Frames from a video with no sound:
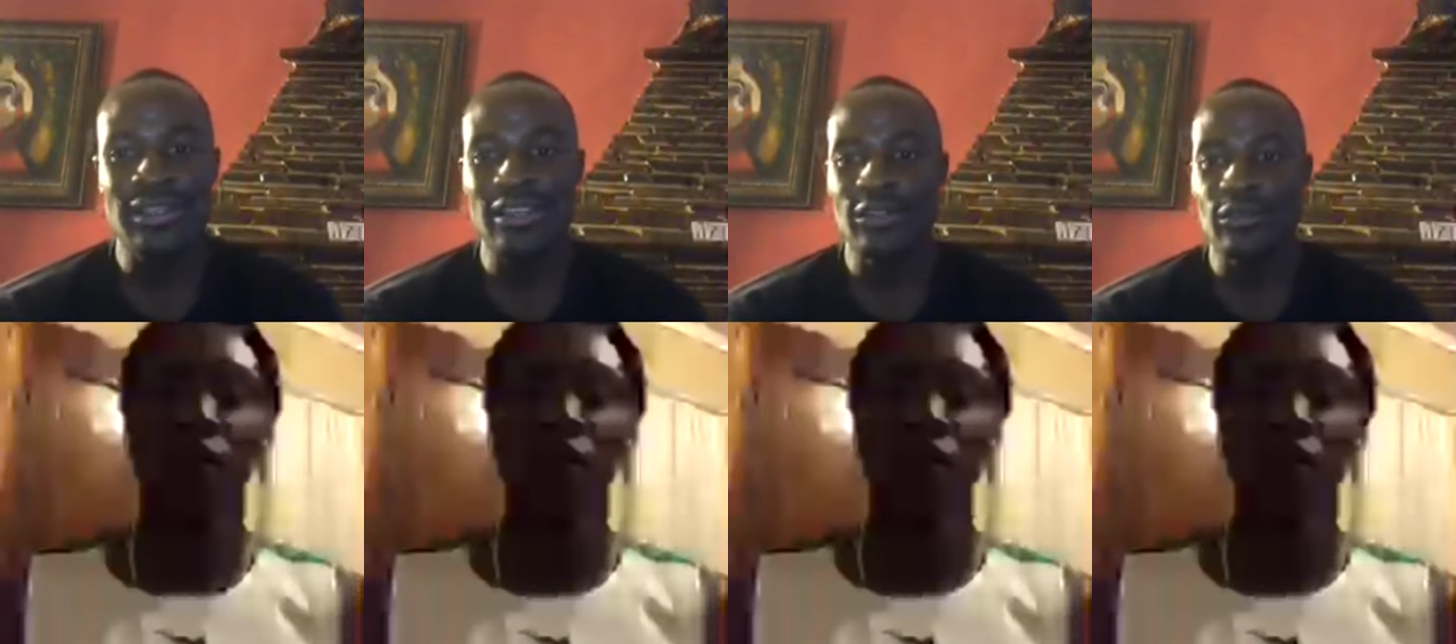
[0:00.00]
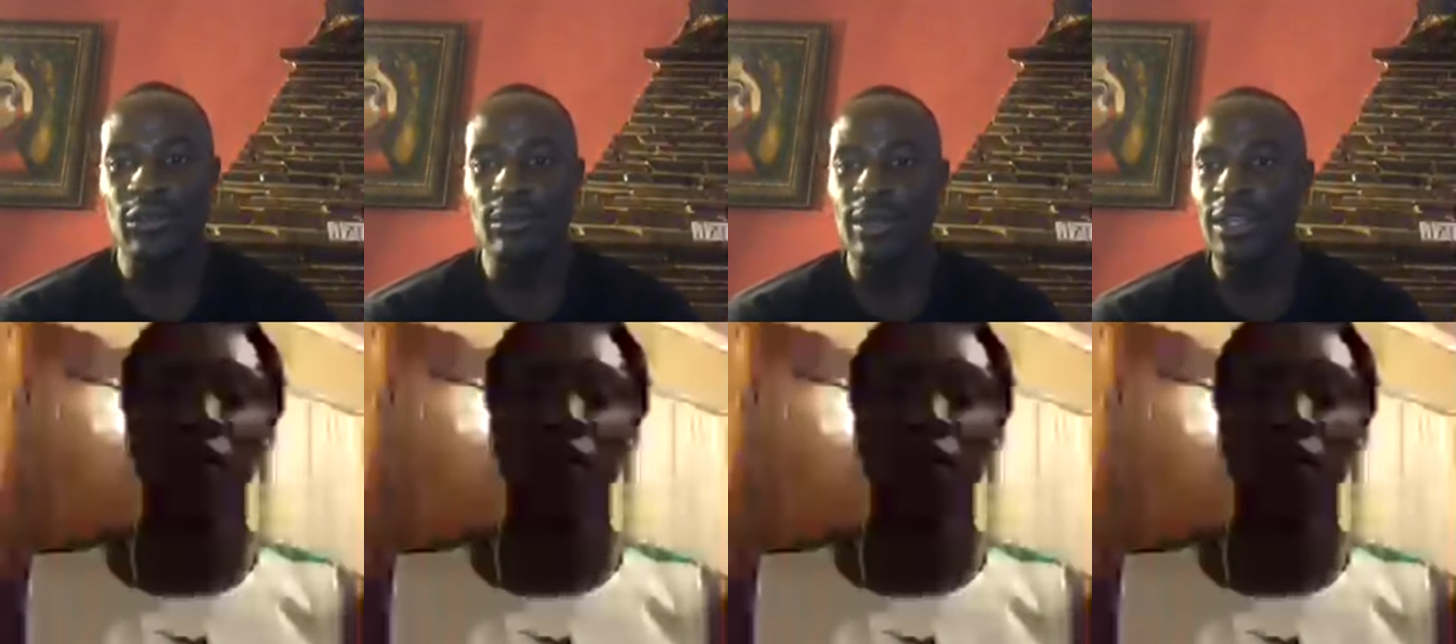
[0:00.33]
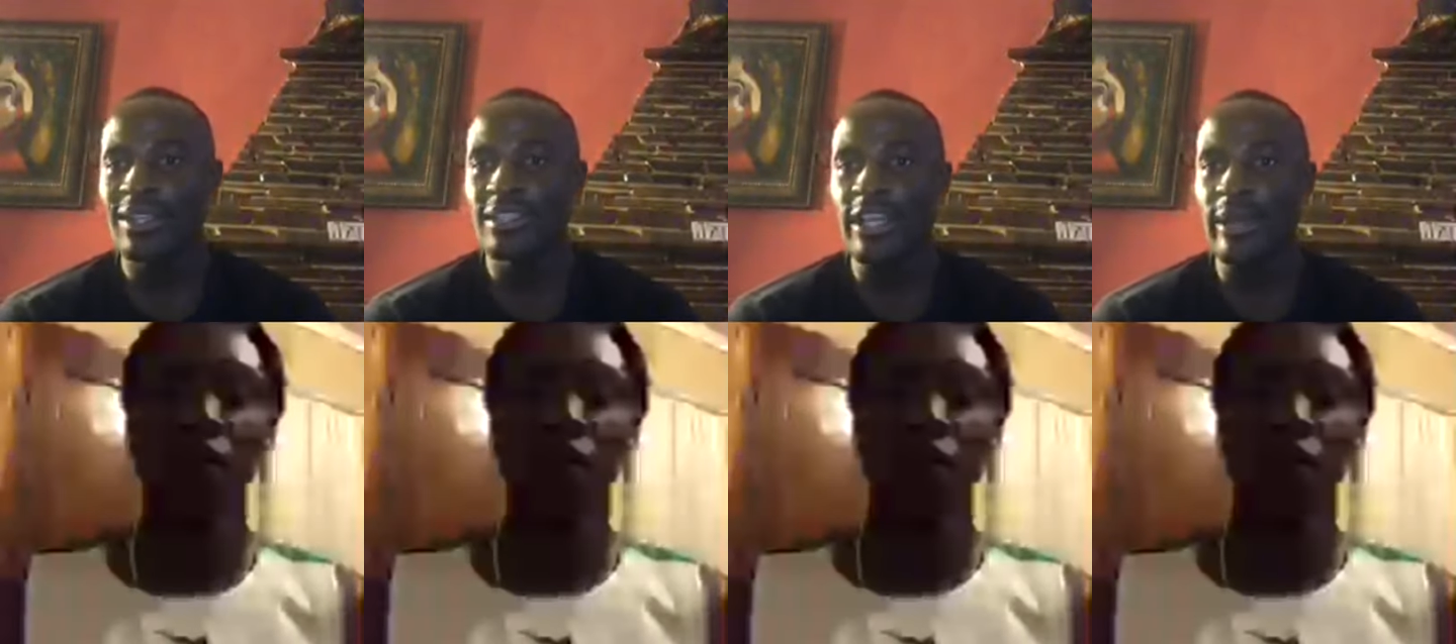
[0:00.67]
Thanks for
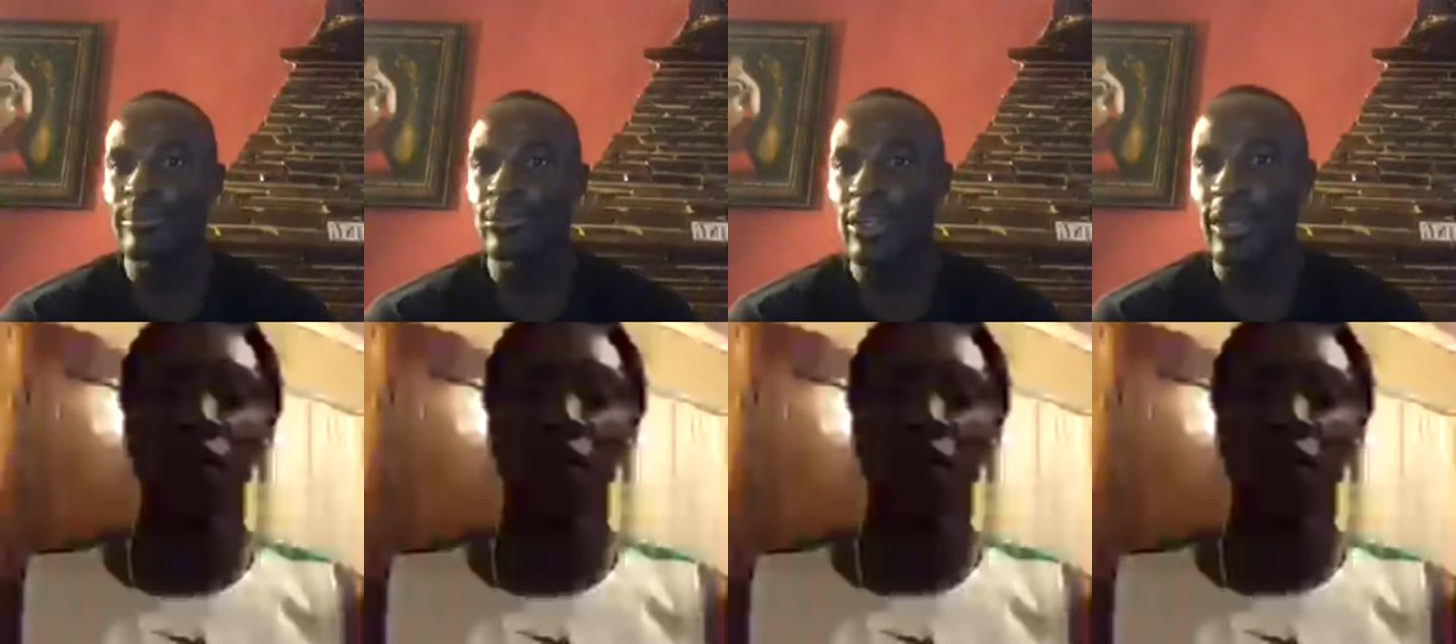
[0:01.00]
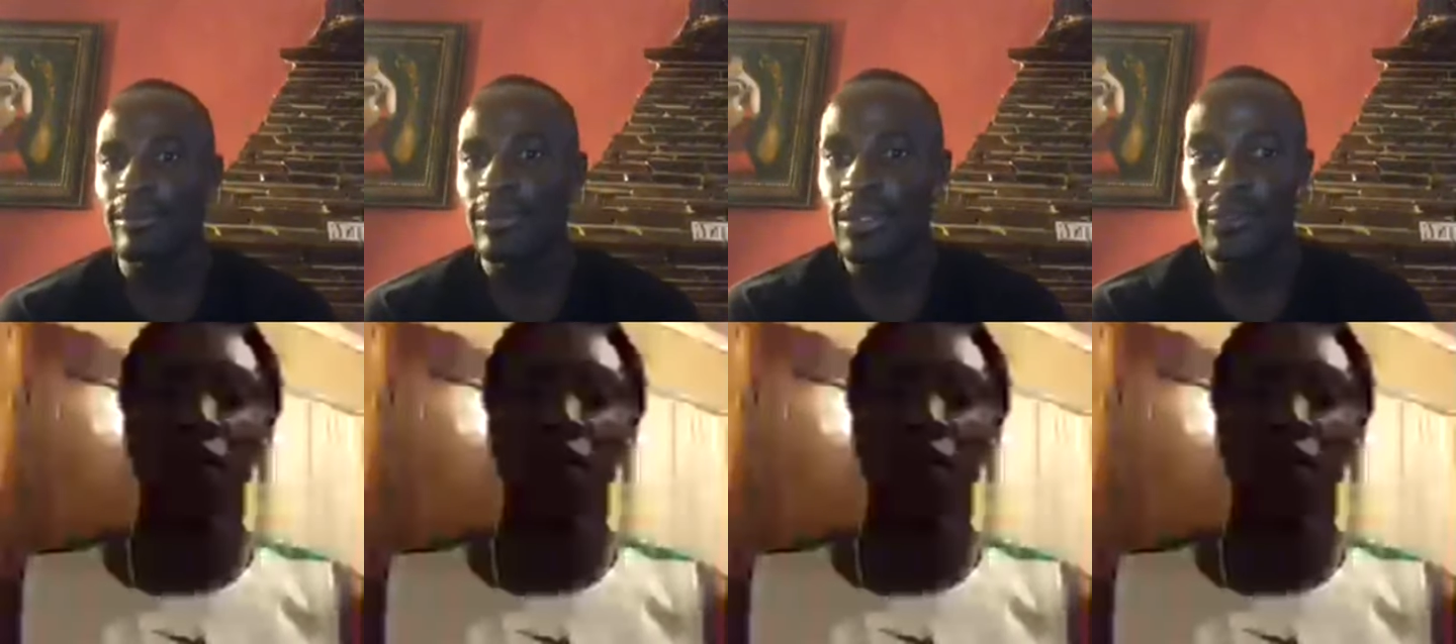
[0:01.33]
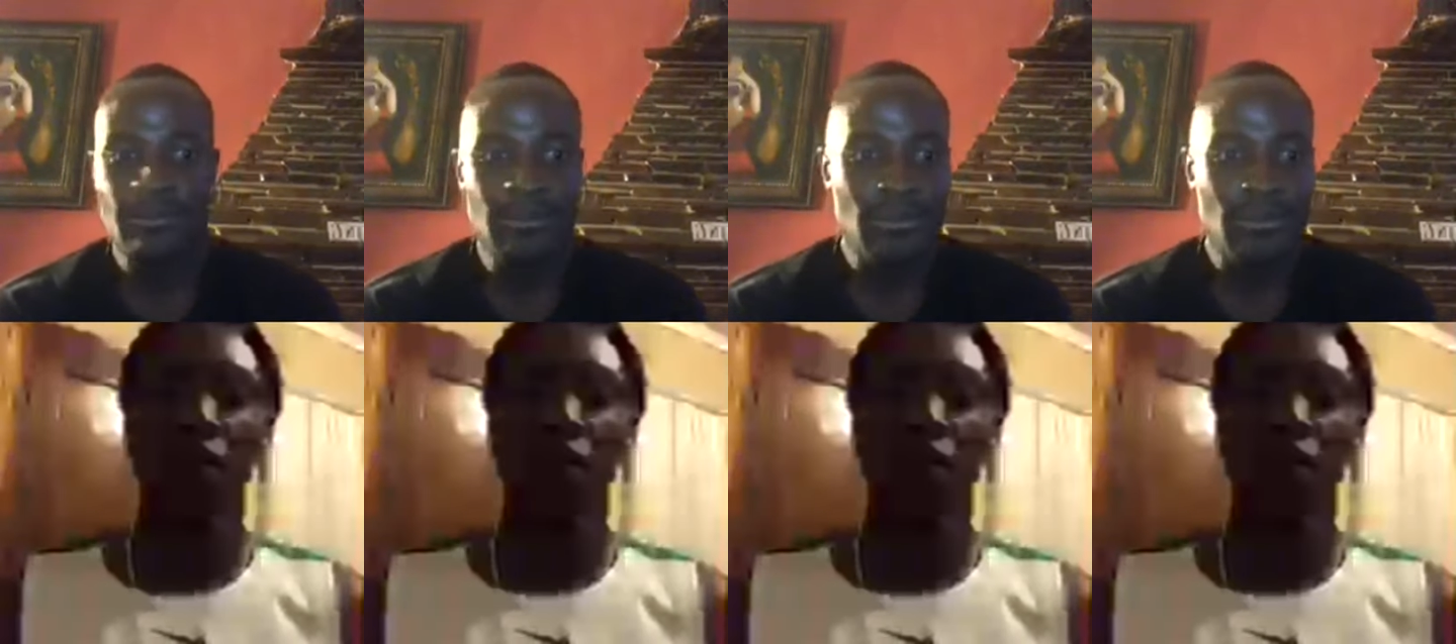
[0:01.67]
making time to come here.